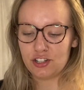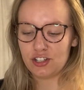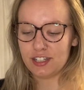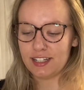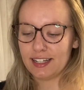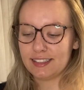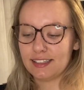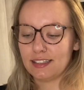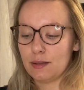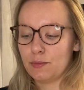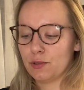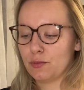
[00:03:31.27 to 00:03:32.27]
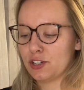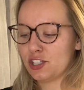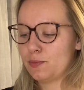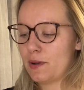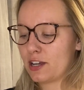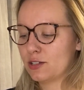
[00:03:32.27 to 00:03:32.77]
she takes the leap and rushes
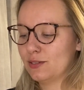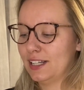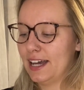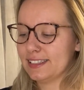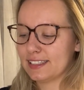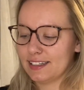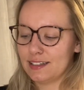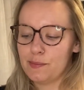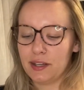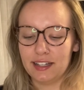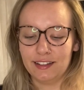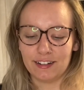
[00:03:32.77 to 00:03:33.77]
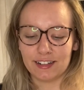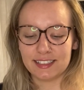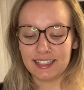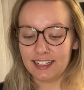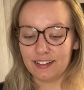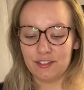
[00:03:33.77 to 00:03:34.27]
back to Alaska to begin their
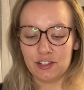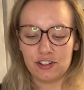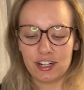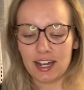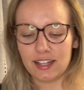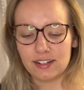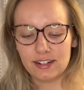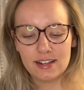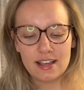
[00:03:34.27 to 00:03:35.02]
exciting future together.